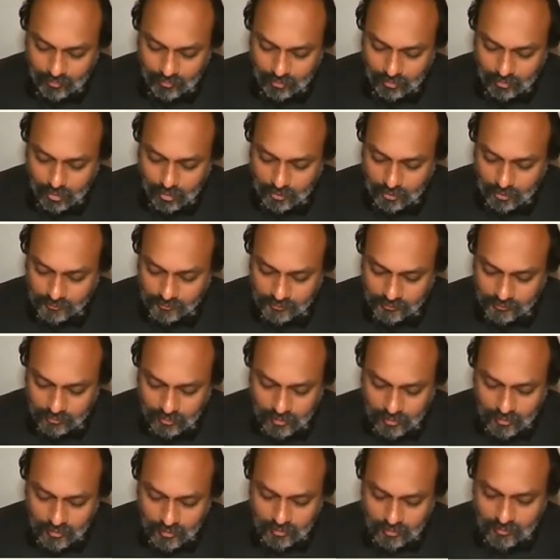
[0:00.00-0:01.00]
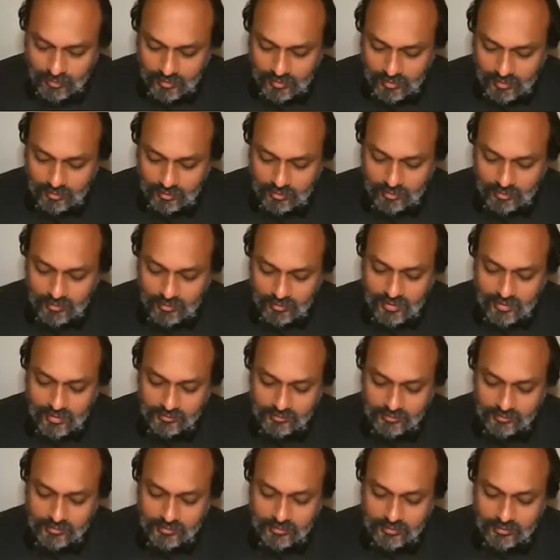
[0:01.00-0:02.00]
caution, that the
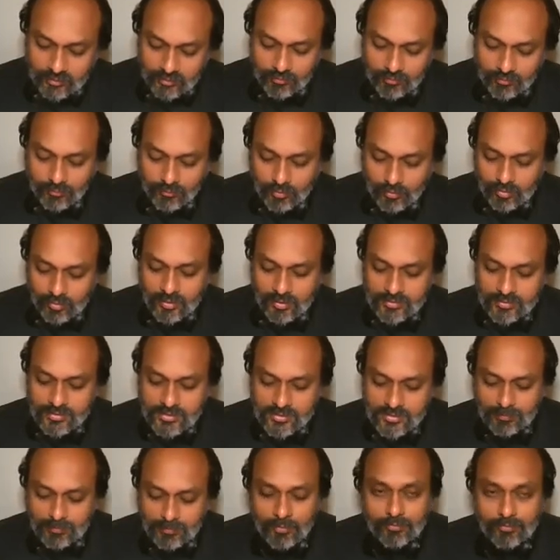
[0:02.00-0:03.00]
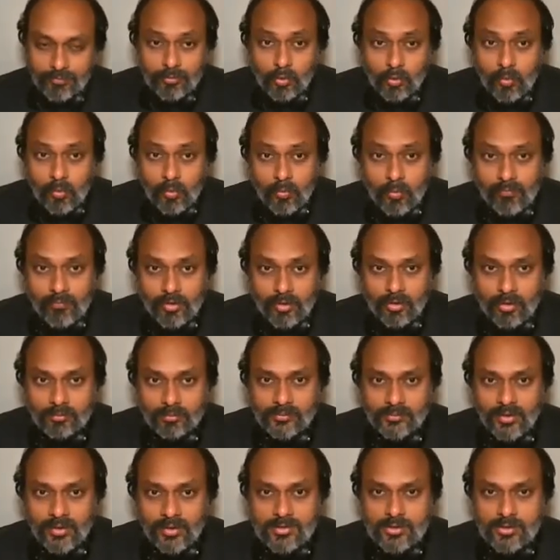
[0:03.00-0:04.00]
energy for a system of two moving
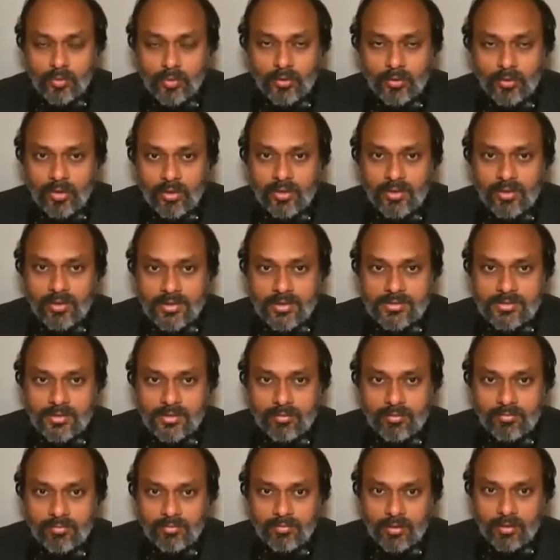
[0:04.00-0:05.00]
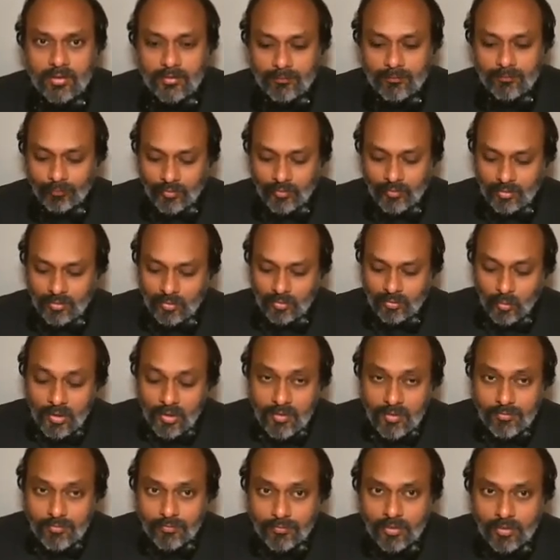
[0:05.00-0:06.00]
objects you cannot conserve
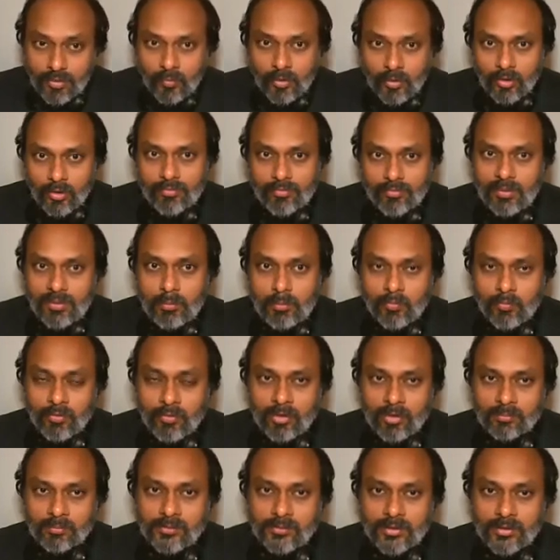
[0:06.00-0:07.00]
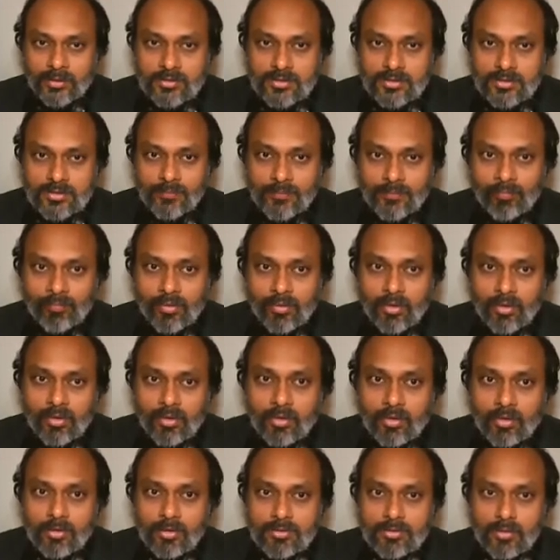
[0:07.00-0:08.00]
only for one of the moving objects.
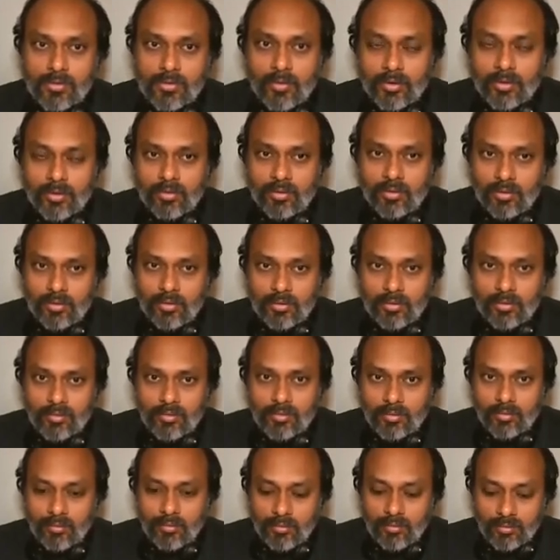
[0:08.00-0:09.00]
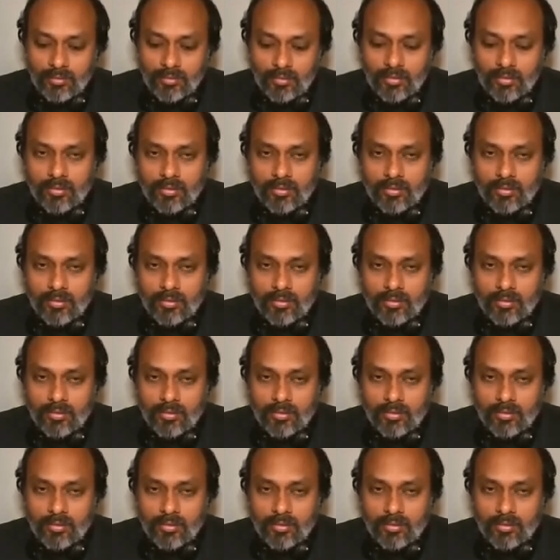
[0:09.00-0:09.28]
So one